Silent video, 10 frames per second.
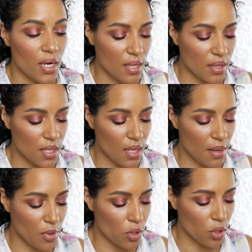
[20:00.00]
and I think
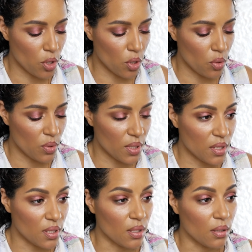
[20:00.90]
I'm gonna go with
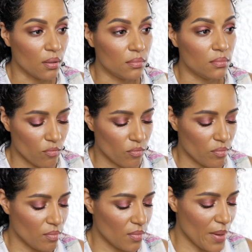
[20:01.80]

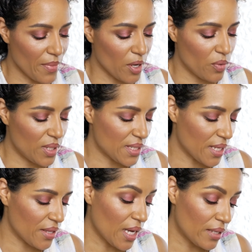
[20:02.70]
this
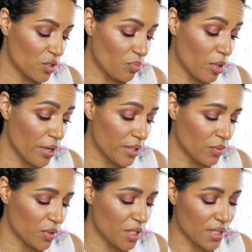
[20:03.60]
other counterpart,
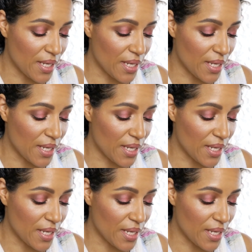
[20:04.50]
which is